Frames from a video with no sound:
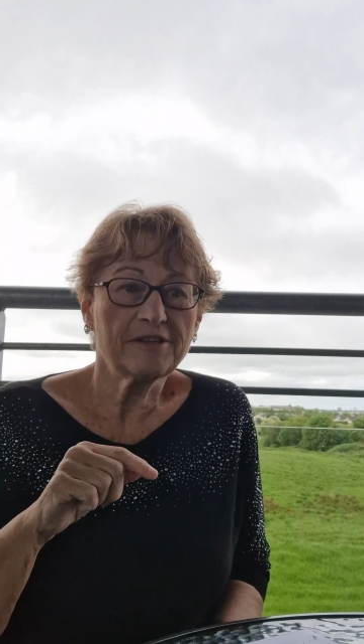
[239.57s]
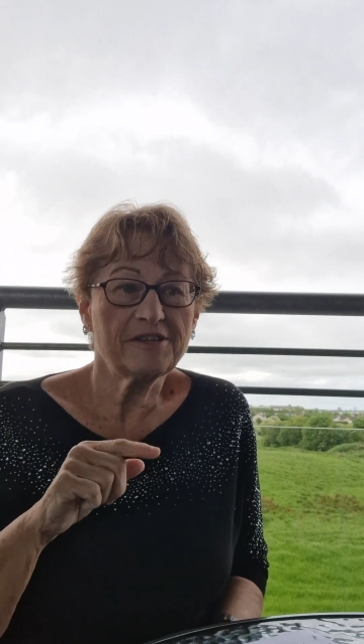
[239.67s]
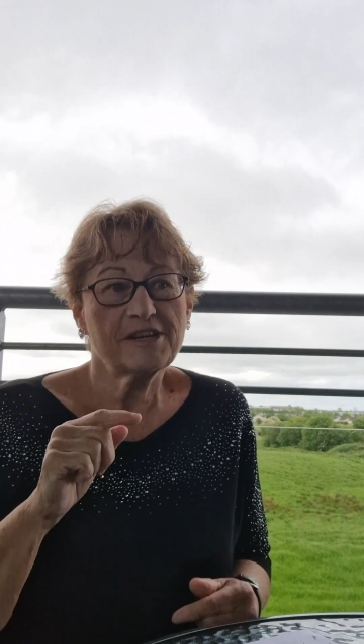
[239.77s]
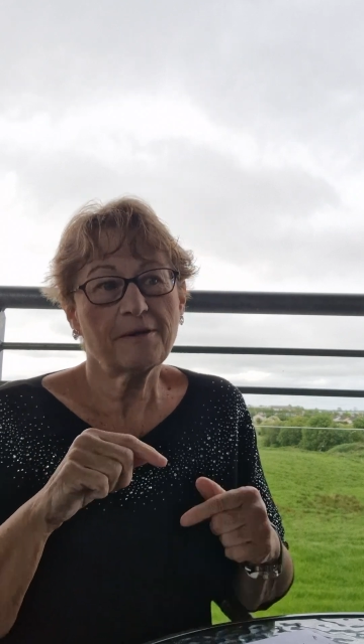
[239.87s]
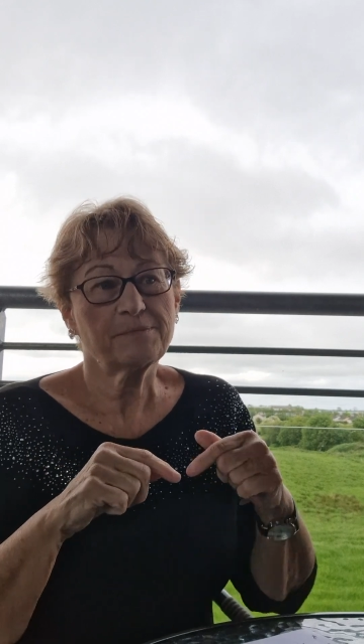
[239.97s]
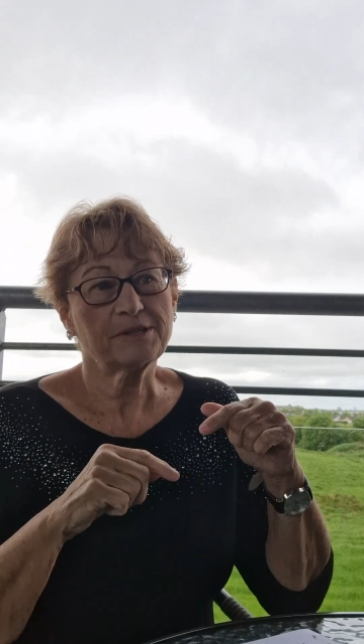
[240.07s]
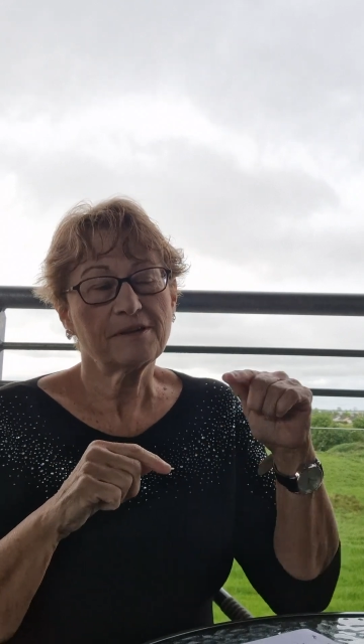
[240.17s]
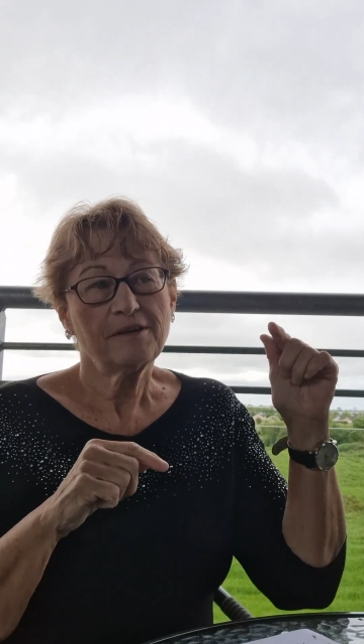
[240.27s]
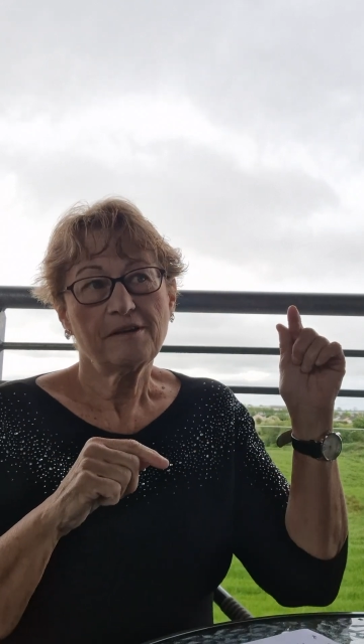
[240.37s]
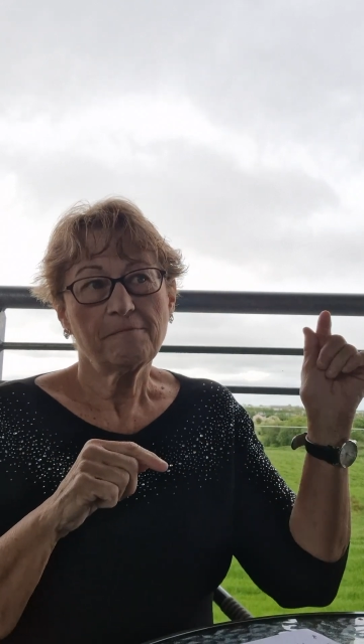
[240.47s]

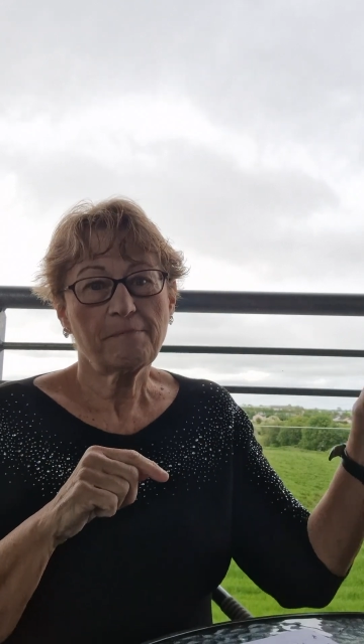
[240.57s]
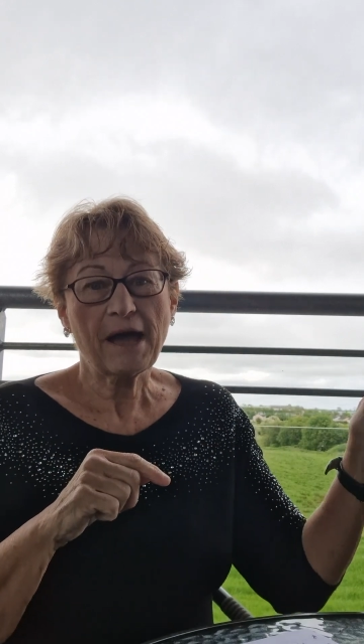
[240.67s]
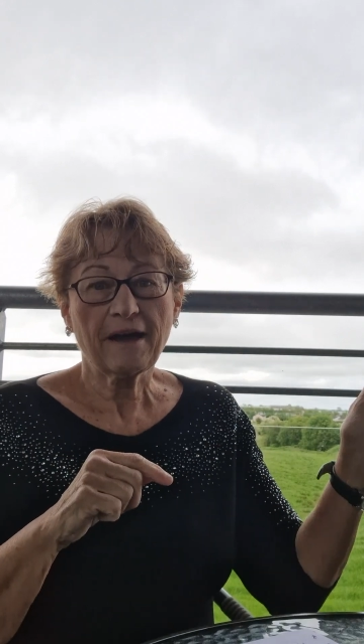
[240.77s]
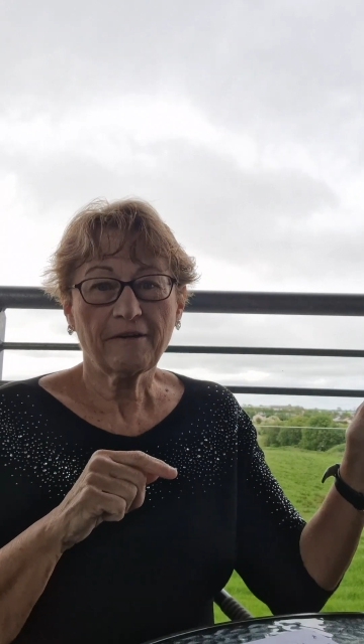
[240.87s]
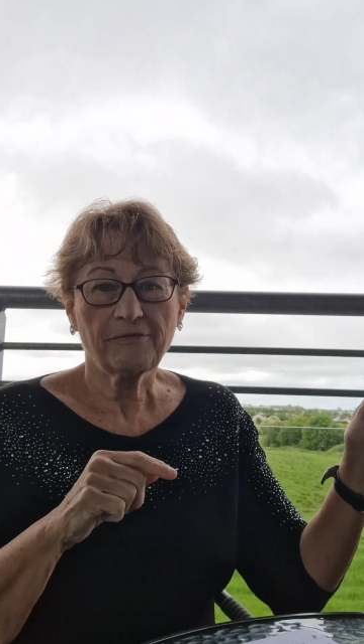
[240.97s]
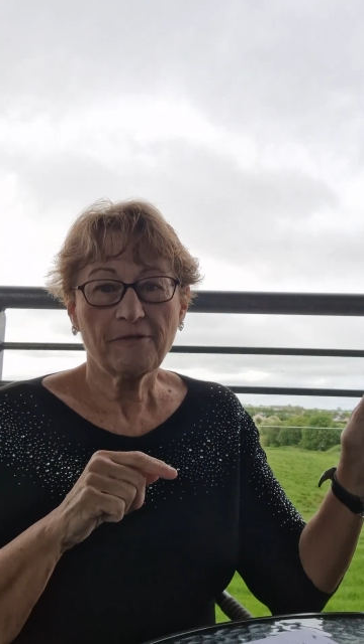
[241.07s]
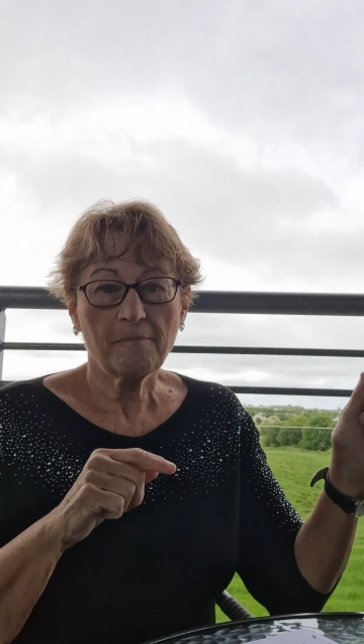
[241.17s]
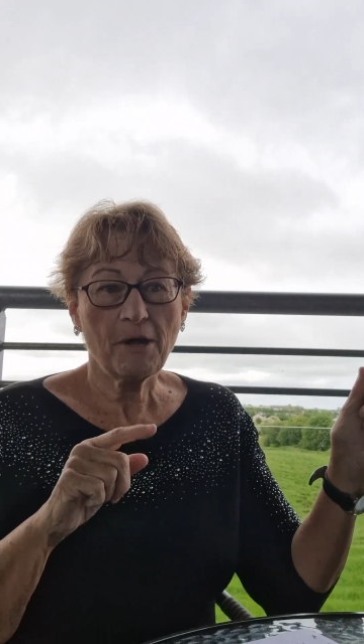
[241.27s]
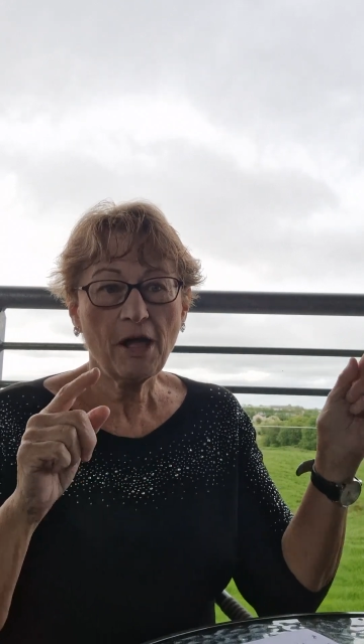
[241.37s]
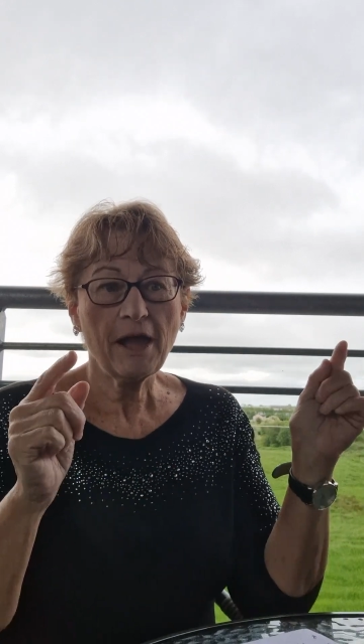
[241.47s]
steps back
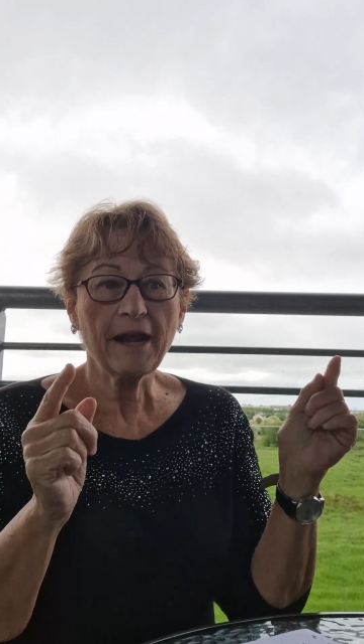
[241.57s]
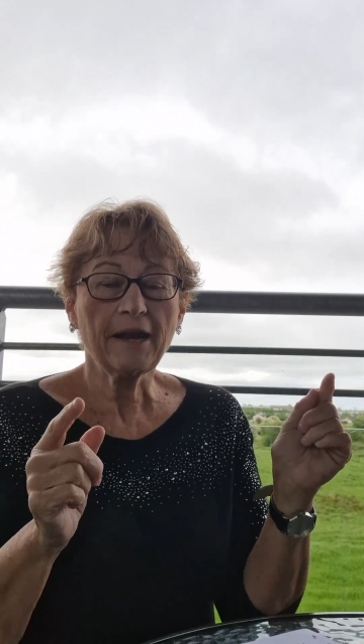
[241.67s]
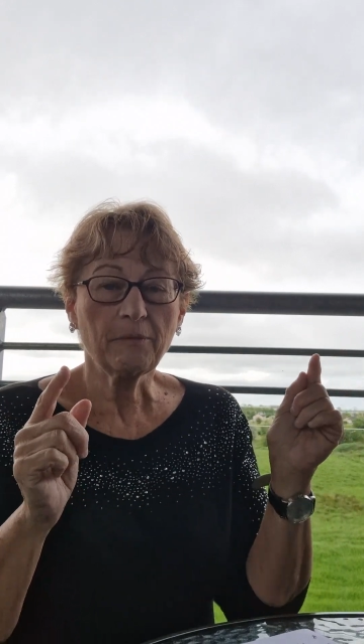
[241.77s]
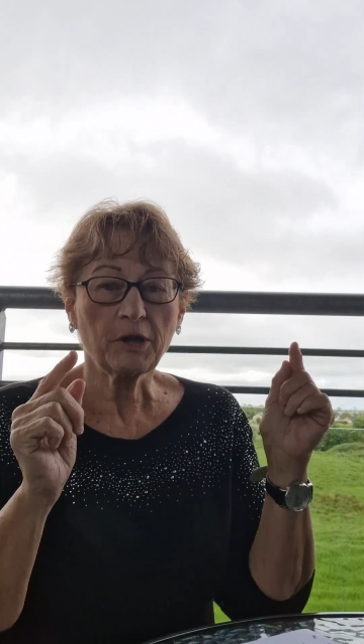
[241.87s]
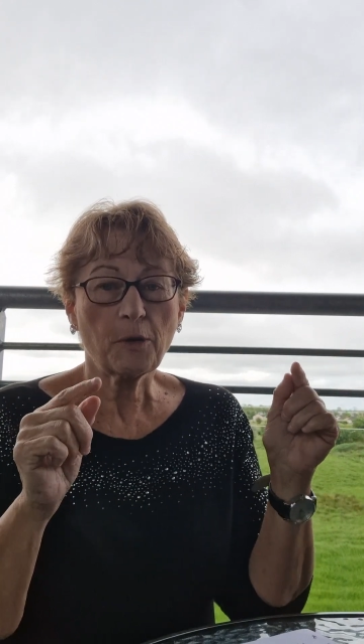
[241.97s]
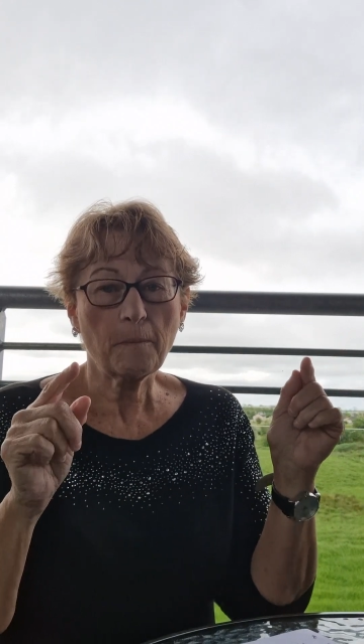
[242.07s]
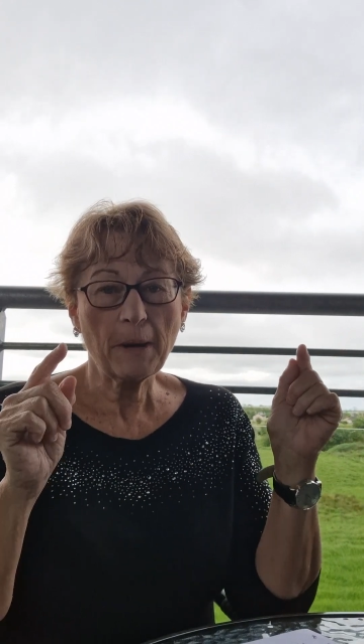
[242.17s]
from mine, and we go